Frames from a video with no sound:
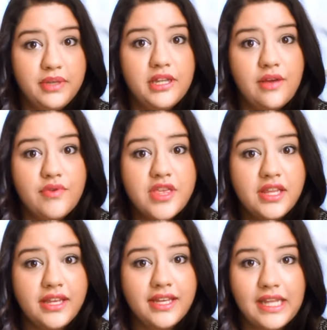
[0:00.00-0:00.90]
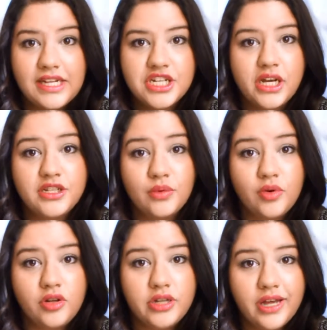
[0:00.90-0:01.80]
in love with it, like it like changed their
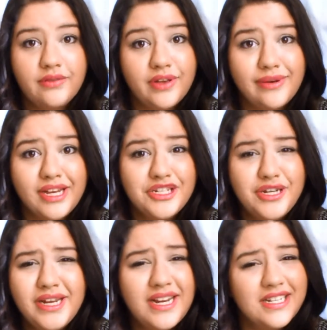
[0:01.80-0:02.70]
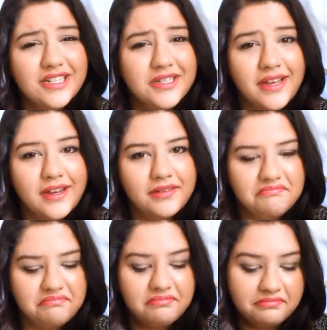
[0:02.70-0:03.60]
world kind of foundation, and it just like,
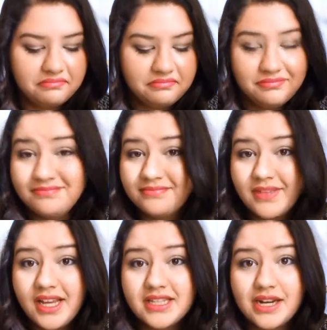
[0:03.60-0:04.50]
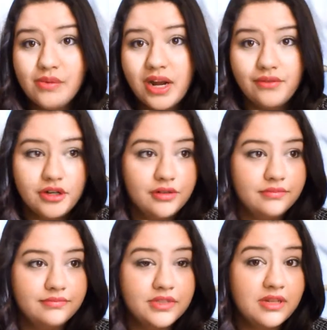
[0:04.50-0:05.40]
it's like whatever
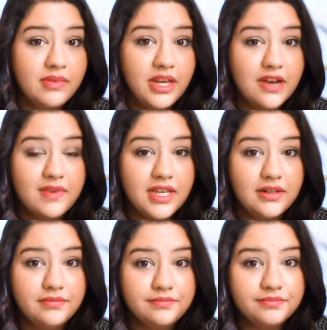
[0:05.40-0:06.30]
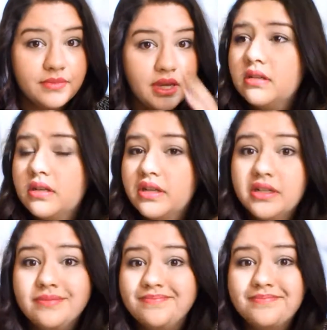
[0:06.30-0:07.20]
to me. I mean,
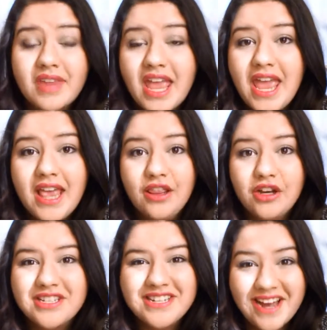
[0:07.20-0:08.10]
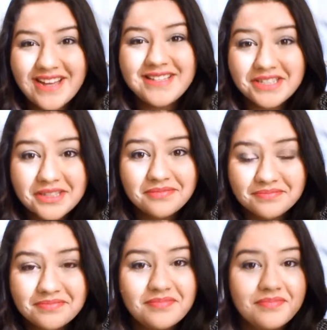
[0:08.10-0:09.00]
it looks nice.
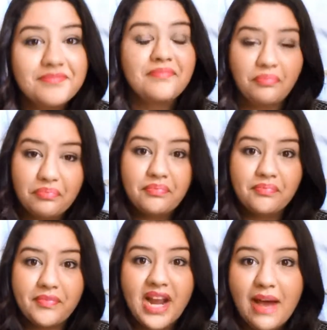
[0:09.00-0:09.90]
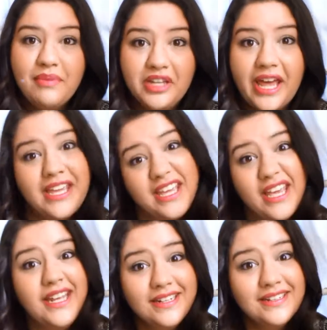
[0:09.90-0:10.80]
I've been liking it,